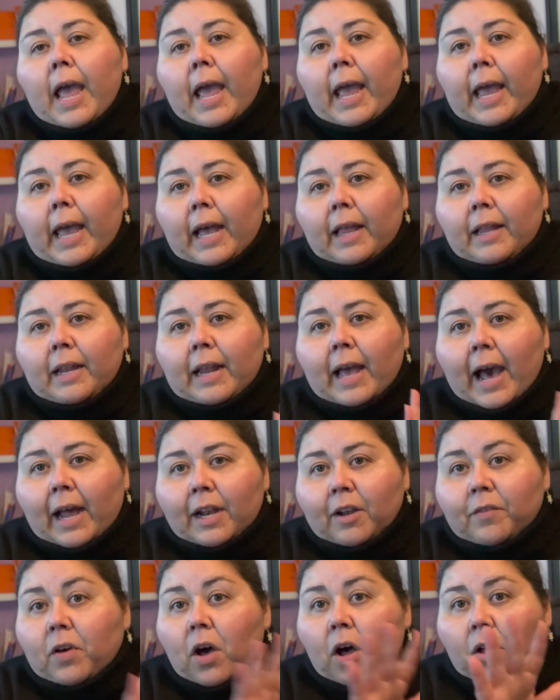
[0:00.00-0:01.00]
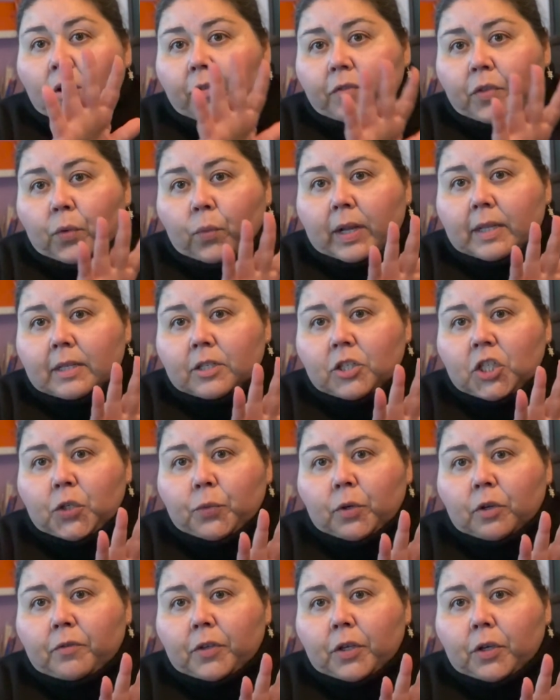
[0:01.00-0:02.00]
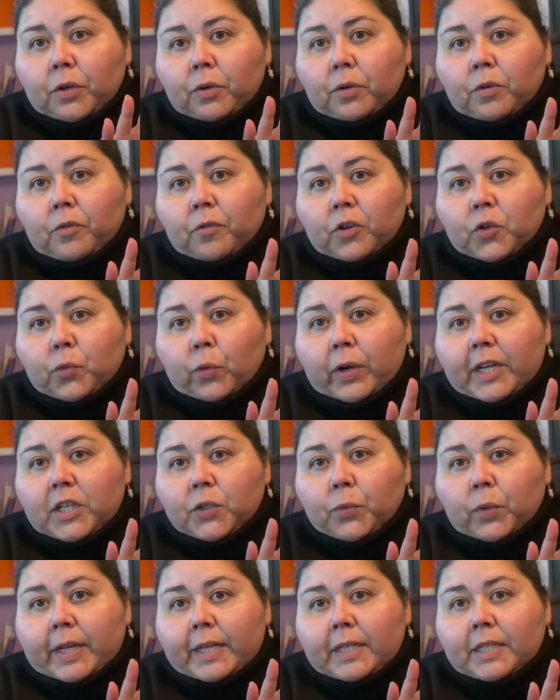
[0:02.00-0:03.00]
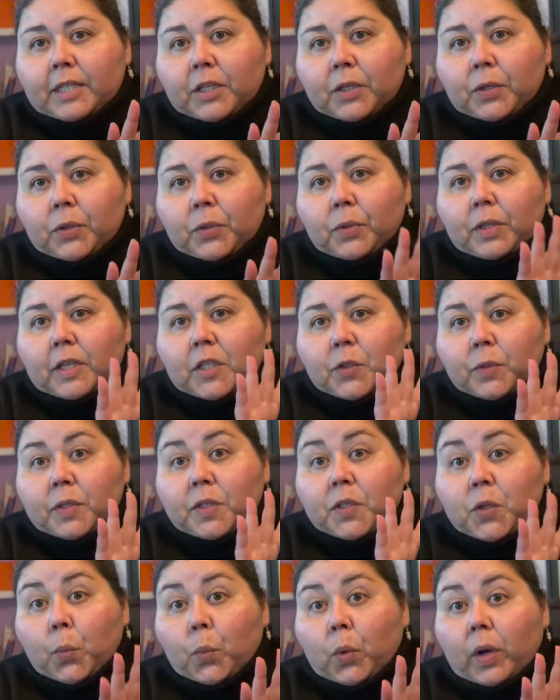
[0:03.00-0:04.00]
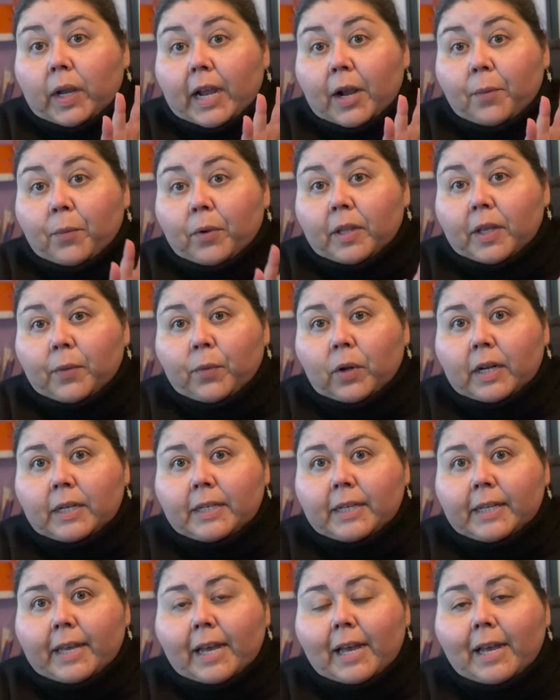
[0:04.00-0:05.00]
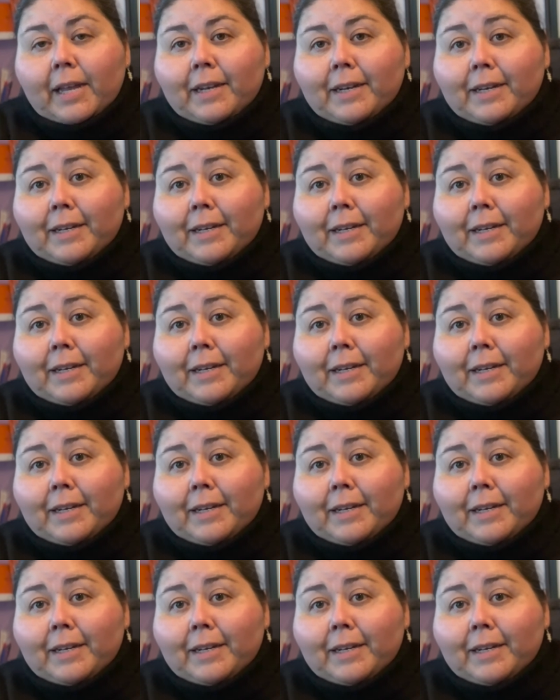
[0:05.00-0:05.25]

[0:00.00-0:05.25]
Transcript: And out of all of the ones she reviewed for 2022, this was the one I really wanted to get.